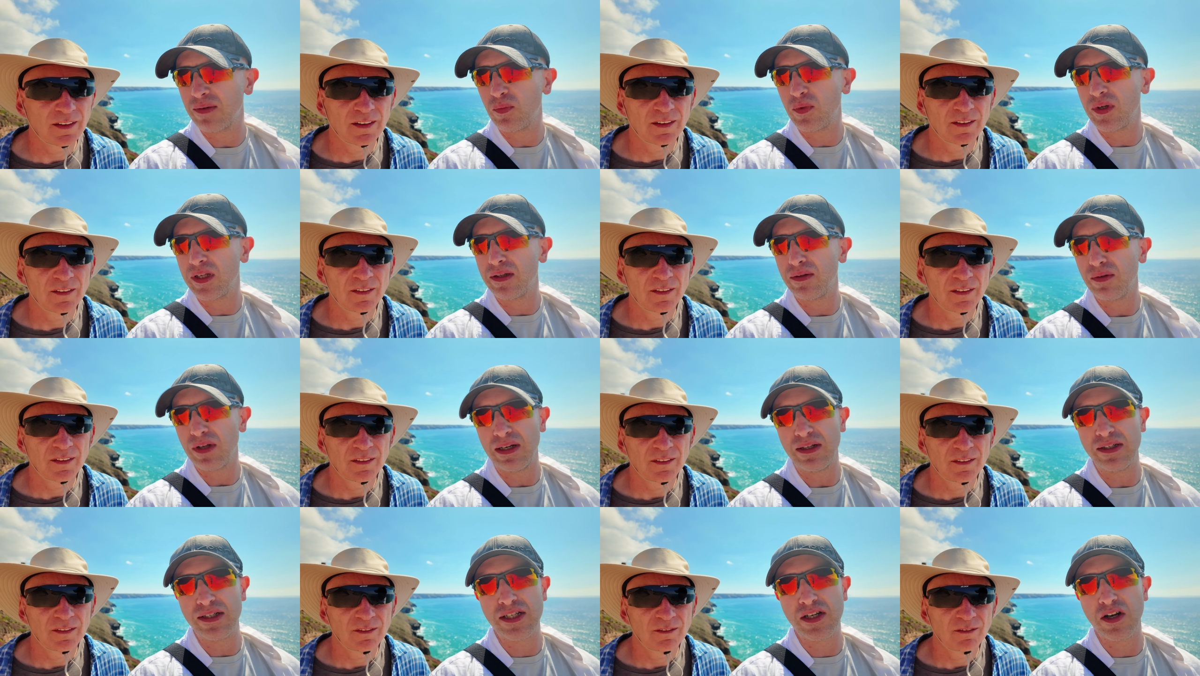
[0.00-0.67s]
Speaker 1: up with
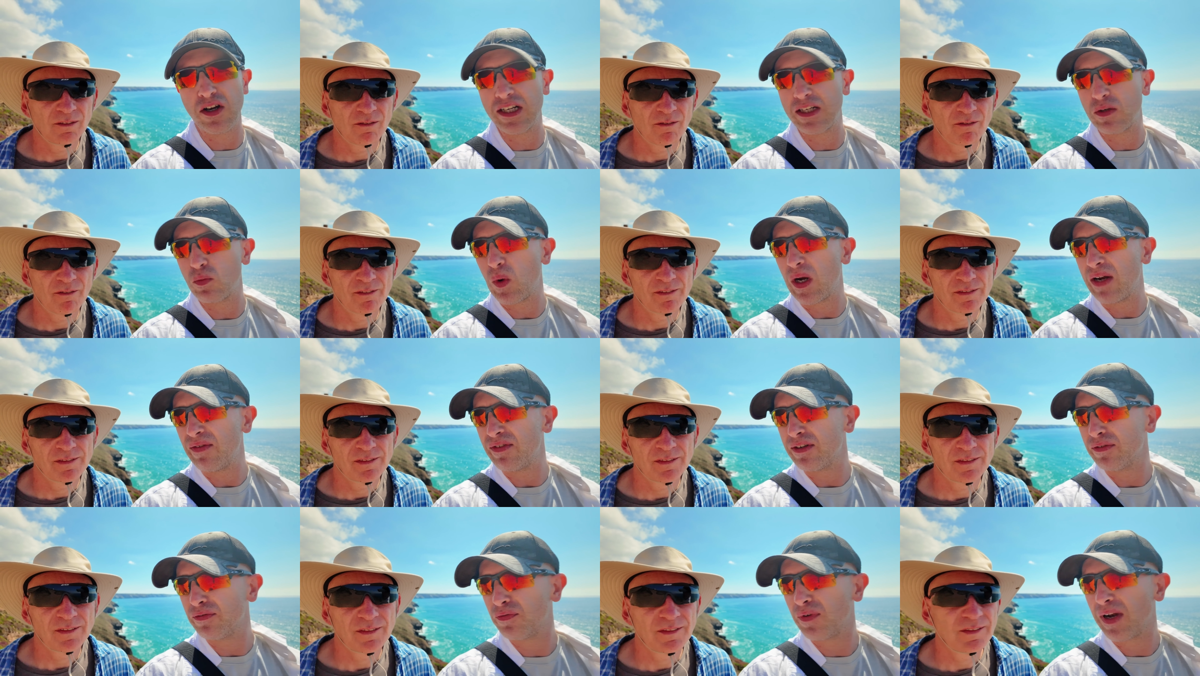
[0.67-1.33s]
and started waving
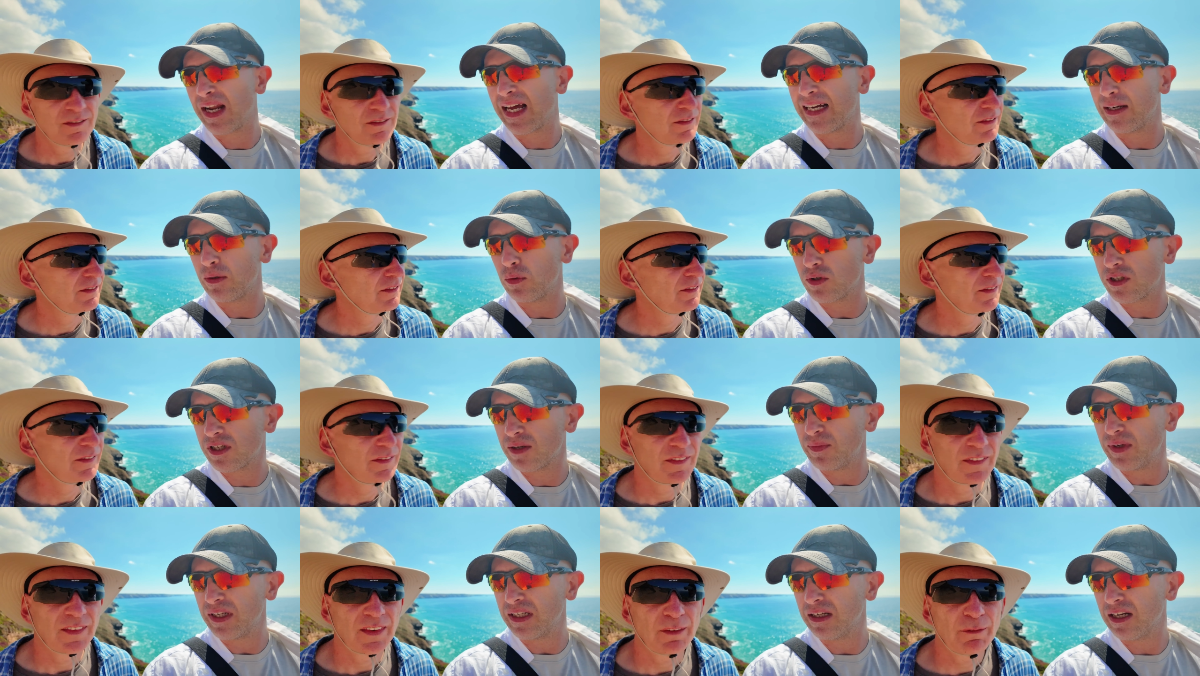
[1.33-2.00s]
a flag or
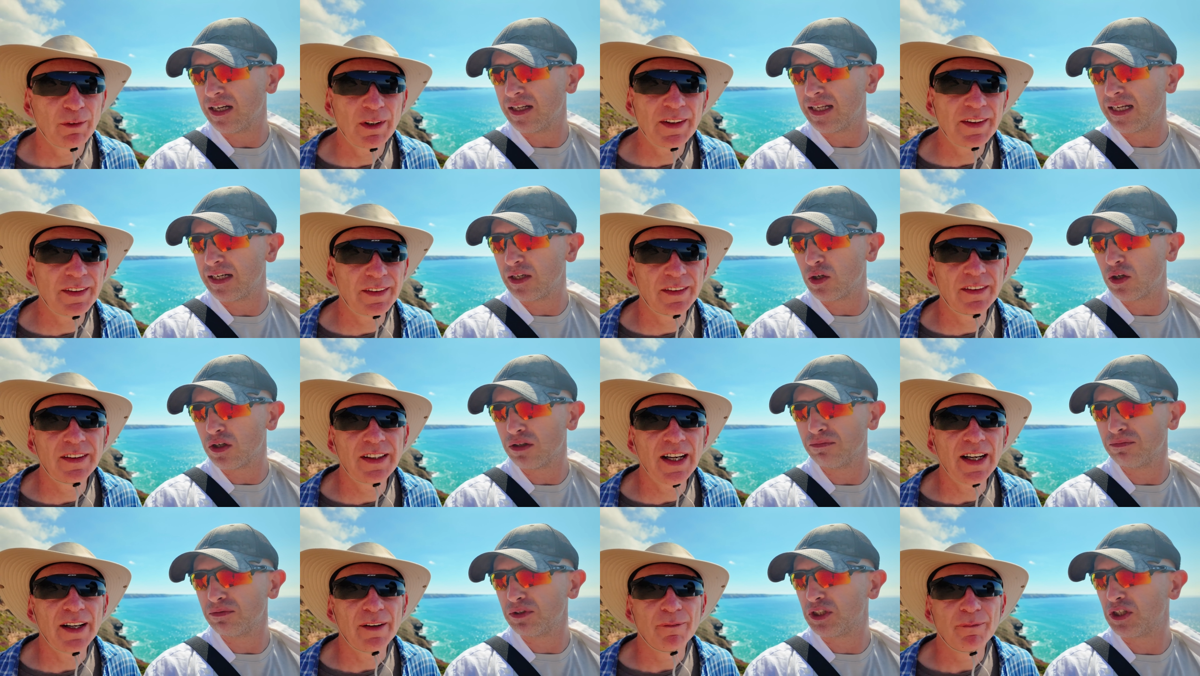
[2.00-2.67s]
something and well, then got
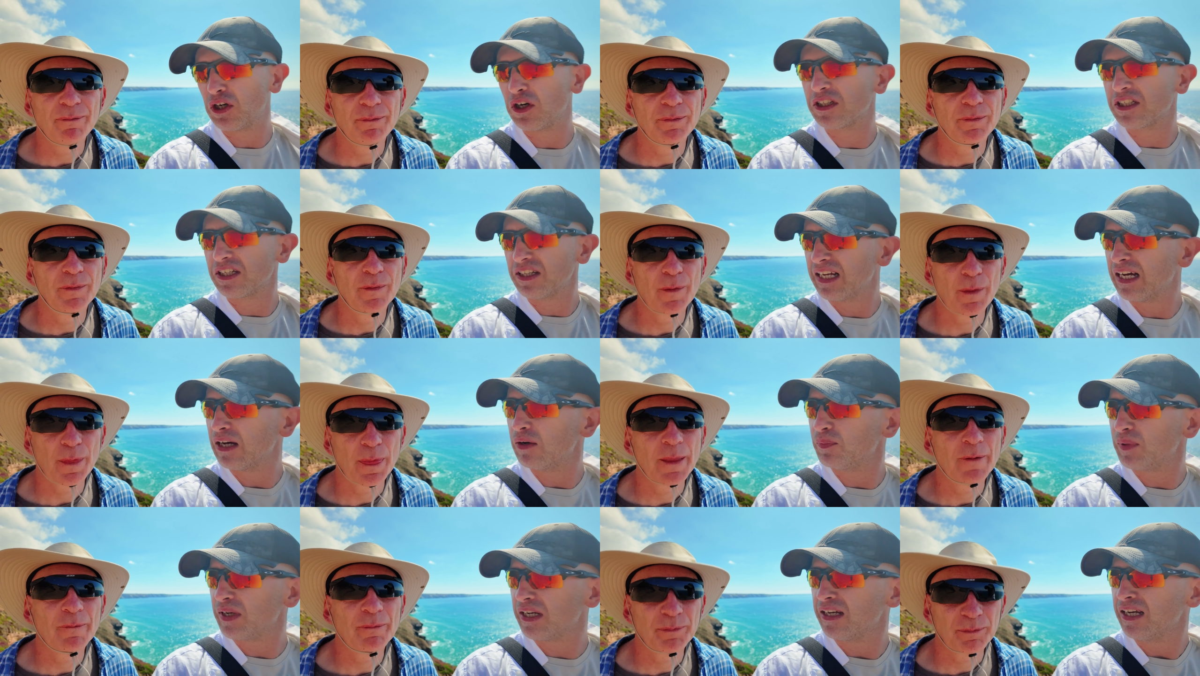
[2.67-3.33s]
yeah. shot. And that would
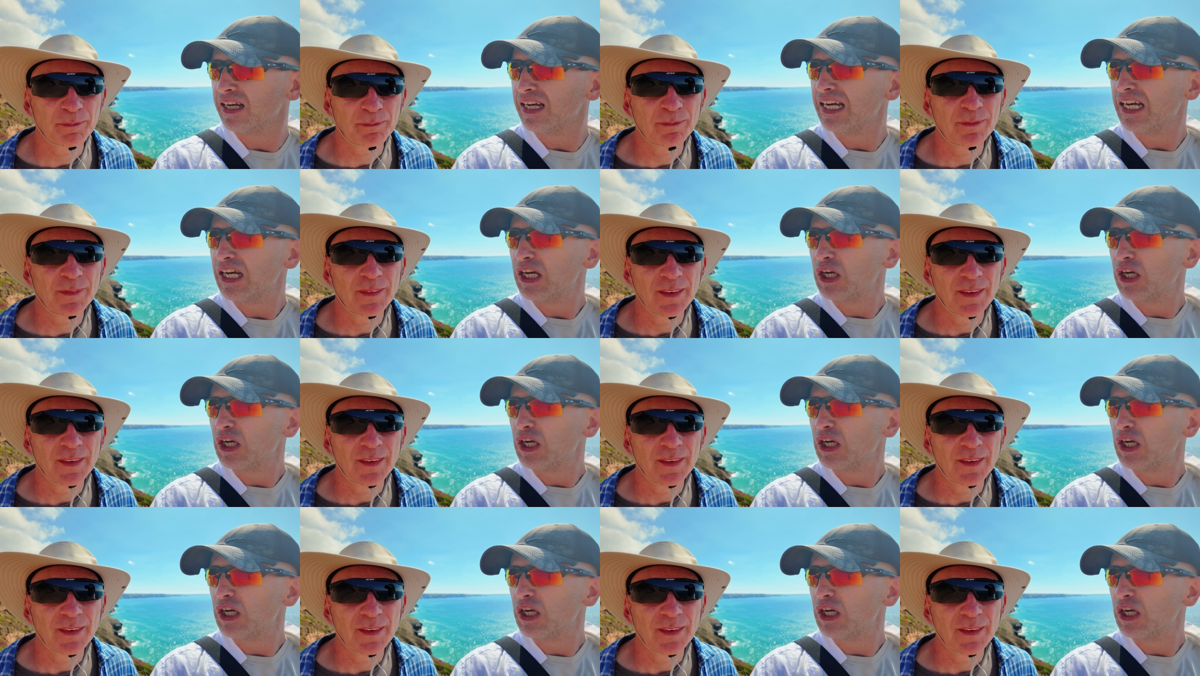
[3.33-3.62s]
be